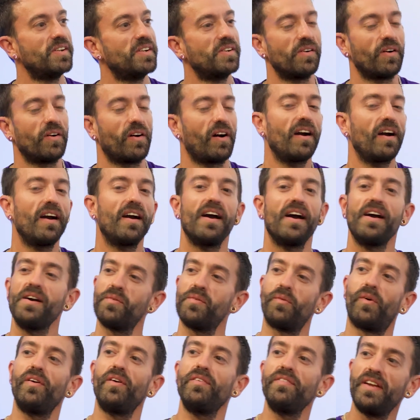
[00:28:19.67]
All right.
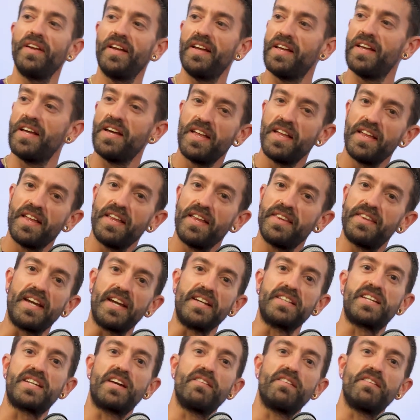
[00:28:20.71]
Well, thanks